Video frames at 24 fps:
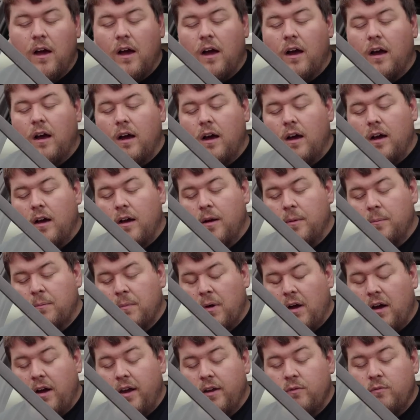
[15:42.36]

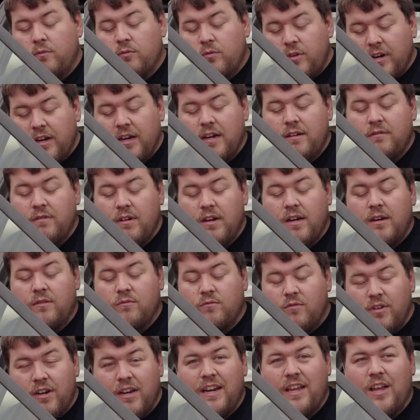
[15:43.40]
I really, really,
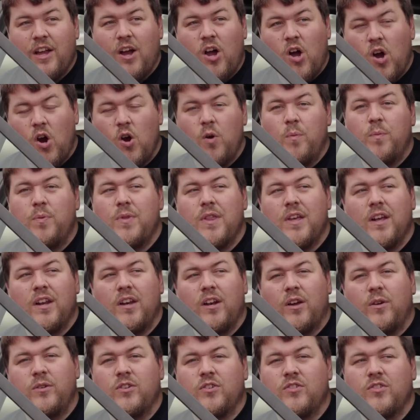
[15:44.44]
really hope that
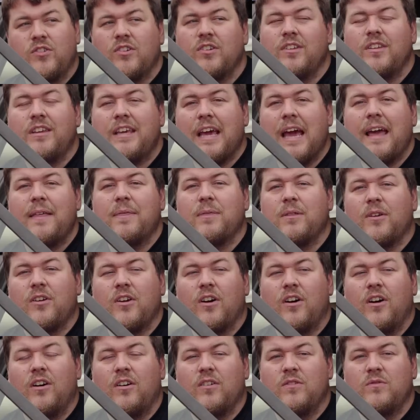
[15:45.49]
Lotus can get the
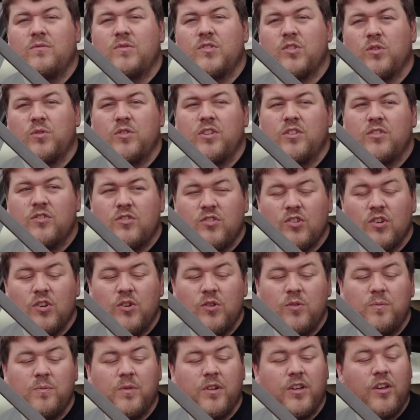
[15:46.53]
car sorted
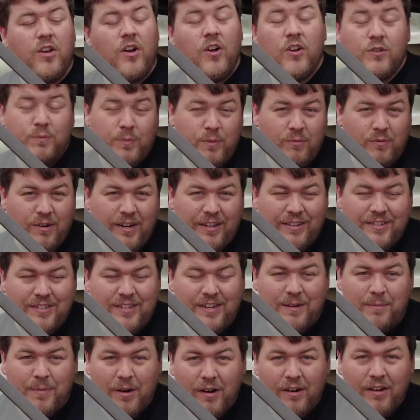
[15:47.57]
soon. The car's been released in
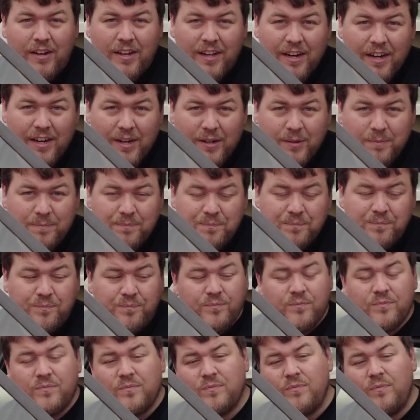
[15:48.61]
America now,
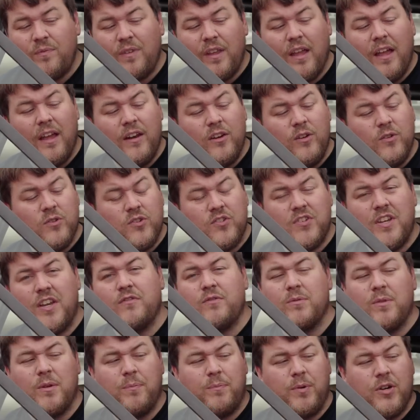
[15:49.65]
and you'll see
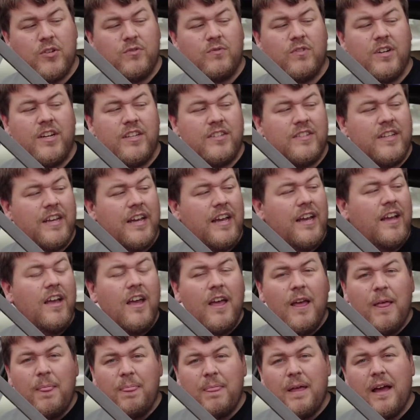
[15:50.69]
from the press release there
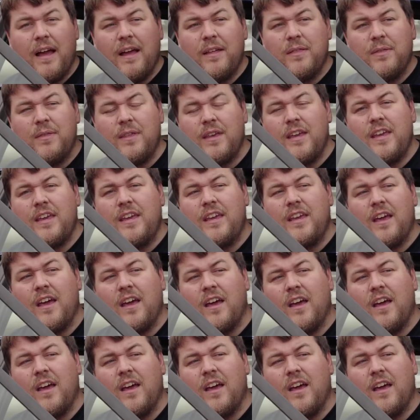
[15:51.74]
that the